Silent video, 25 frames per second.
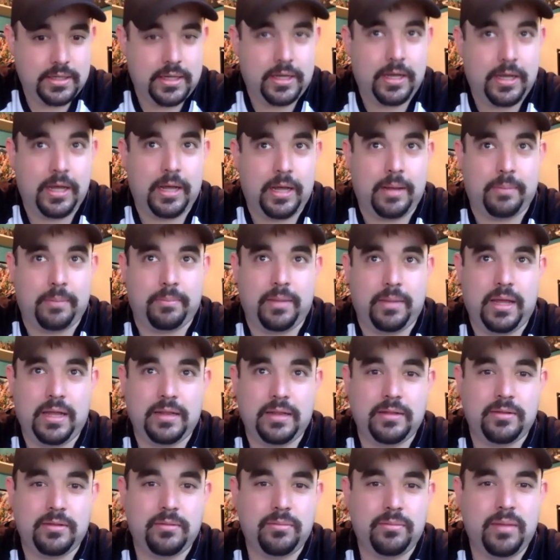
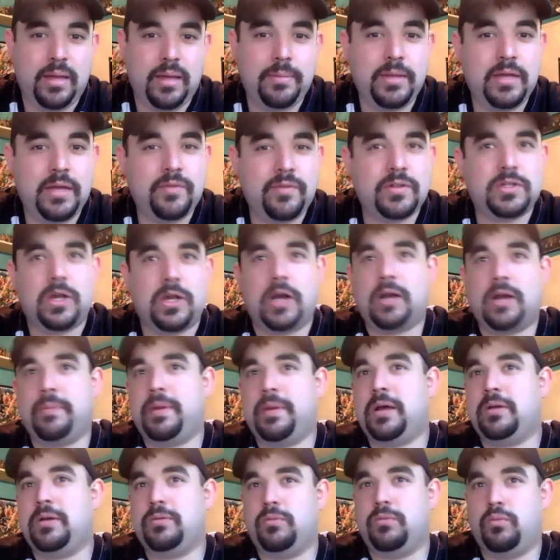And maybe even talk
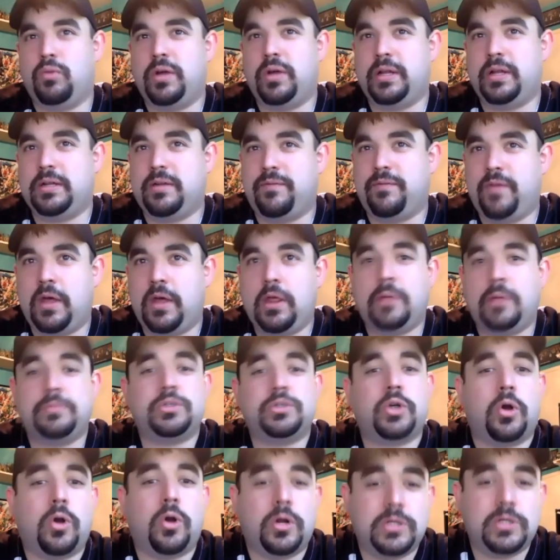about what developed
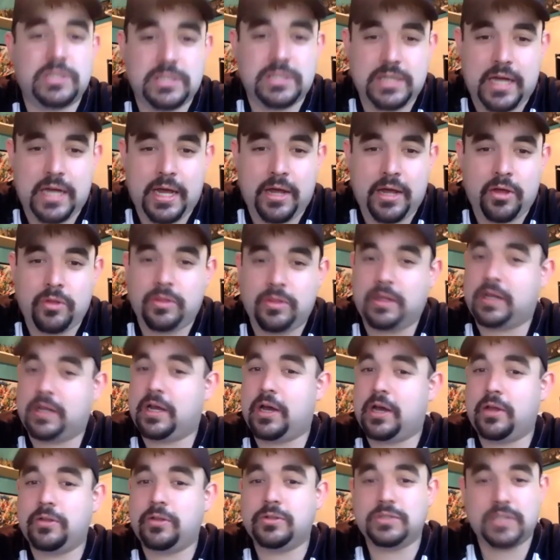your art style and the
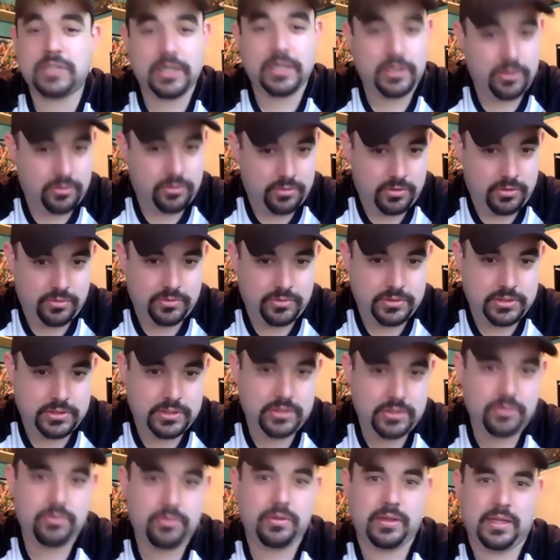colors that you used
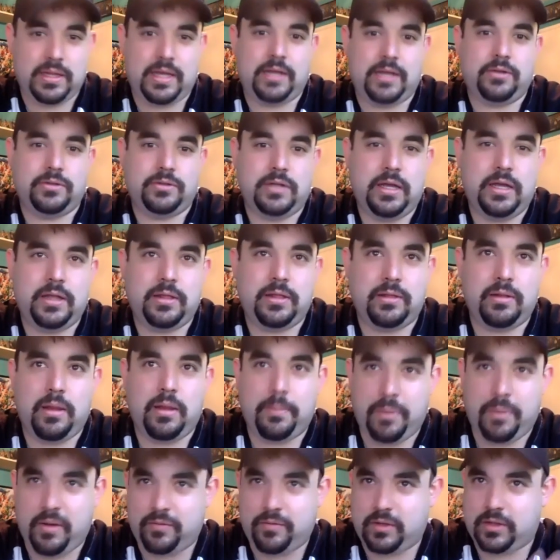too, and that, and
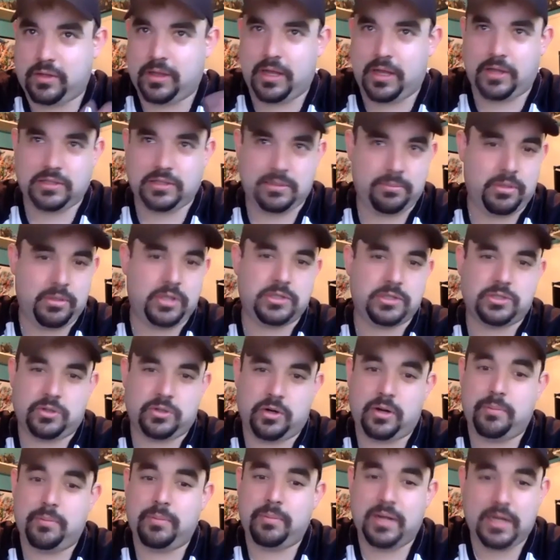Above the Clouds and
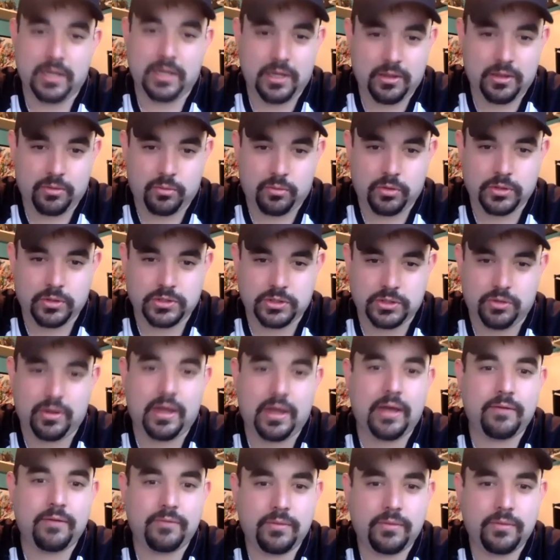Monster and many other works you have.